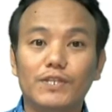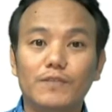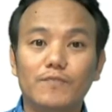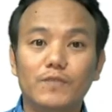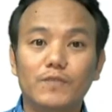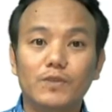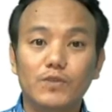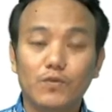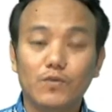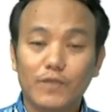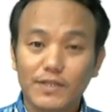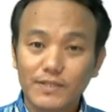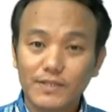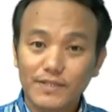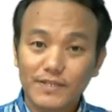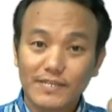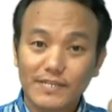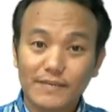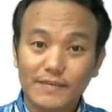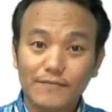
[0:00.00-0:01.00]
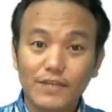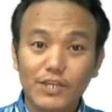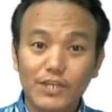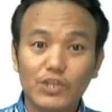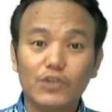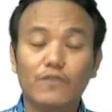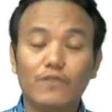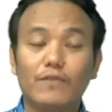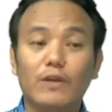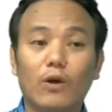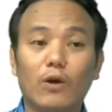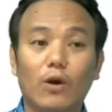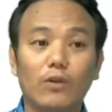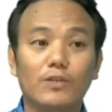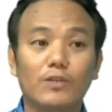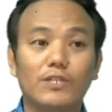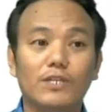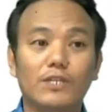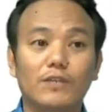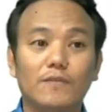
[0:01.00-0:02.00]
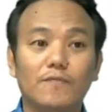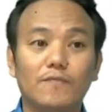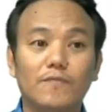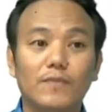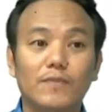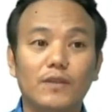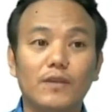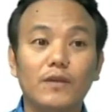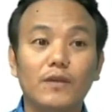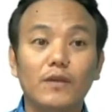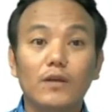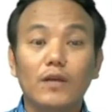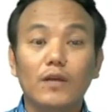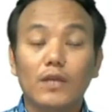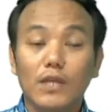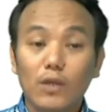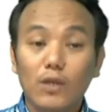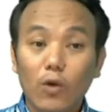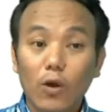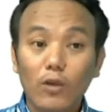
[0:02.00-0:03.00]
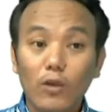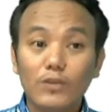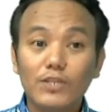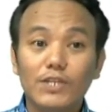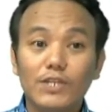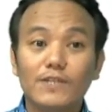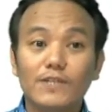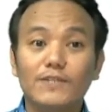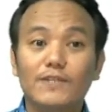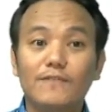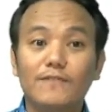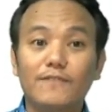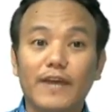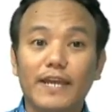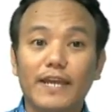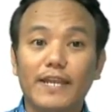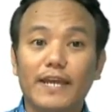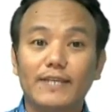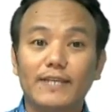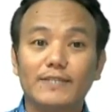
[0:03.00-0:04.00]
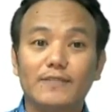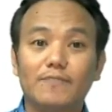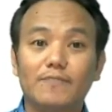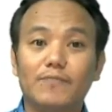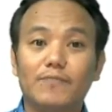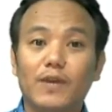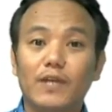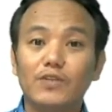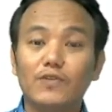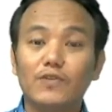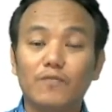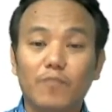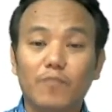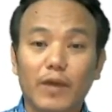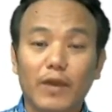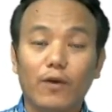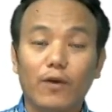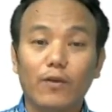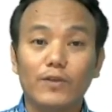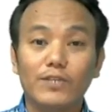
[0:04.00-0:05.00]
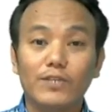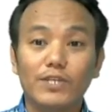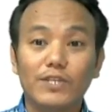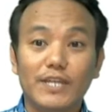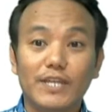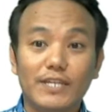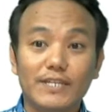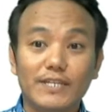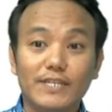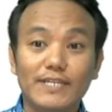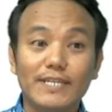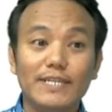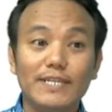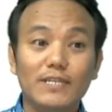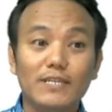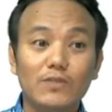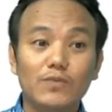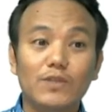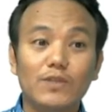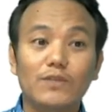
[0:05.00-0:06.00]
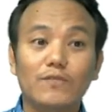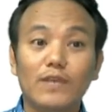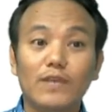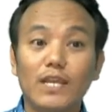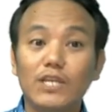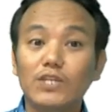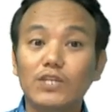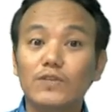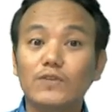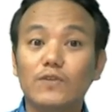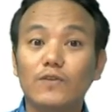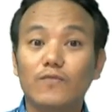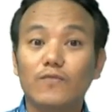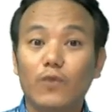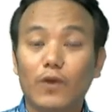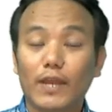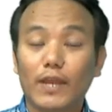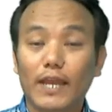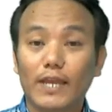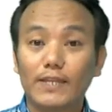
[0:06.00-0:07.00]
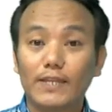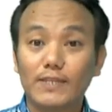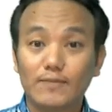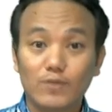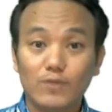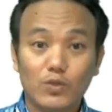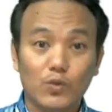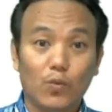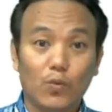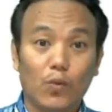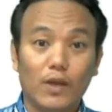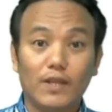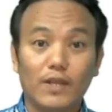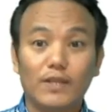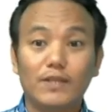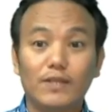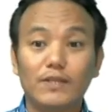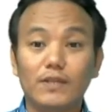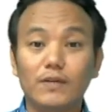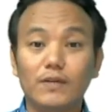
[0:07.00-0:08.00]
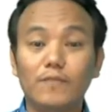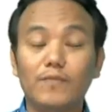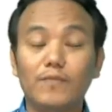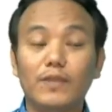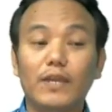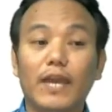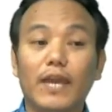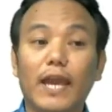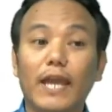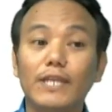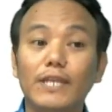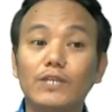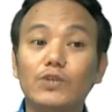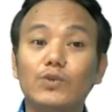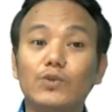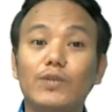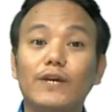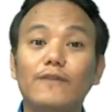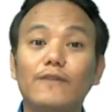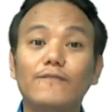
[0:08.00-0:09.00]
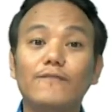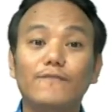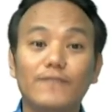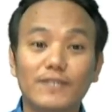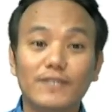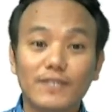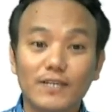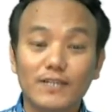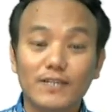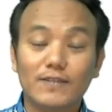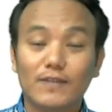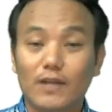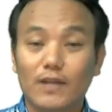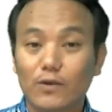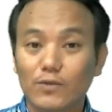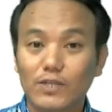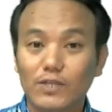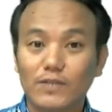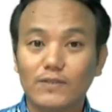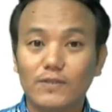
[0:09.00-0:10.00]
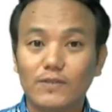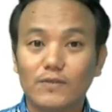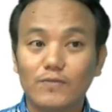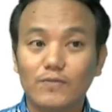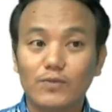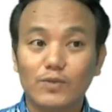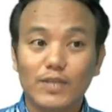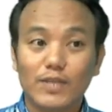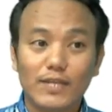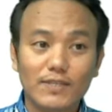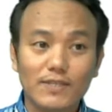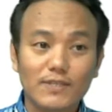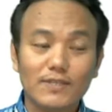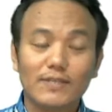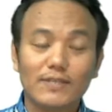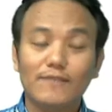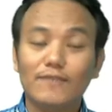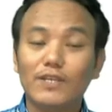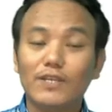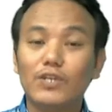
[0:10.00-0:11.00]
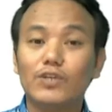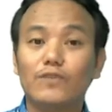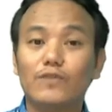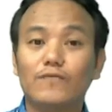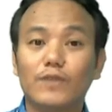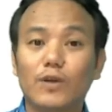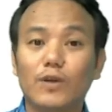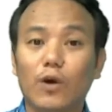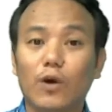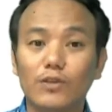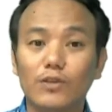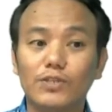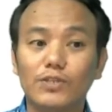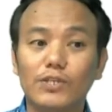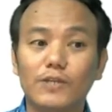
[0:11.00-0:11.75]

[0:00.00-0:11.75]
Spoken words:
So what is the definition of ecology? Ecology is defined as the branch of biology that deals with the relations of organisms to one another and to their physical surroundings. So that is the definition of ecology.